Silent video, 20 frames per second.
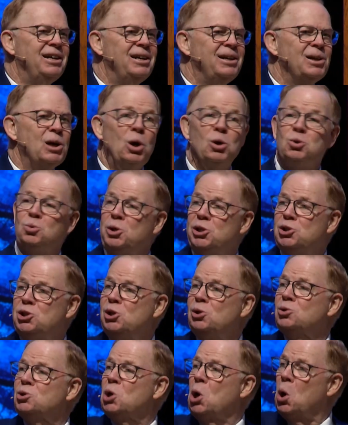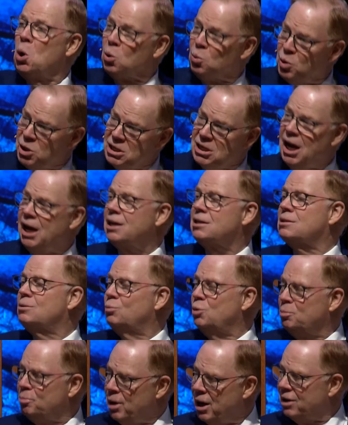Because we still talk and we text and
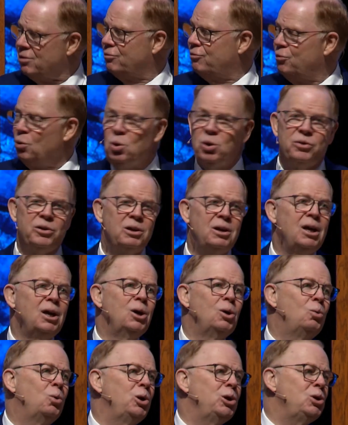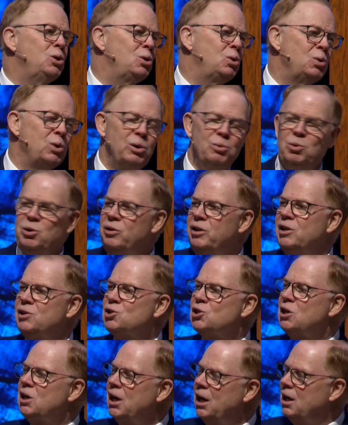we back and forth, and what are you doing with this
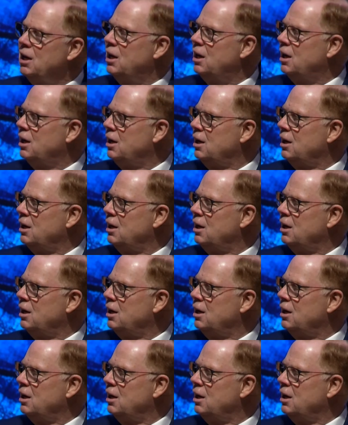and that? And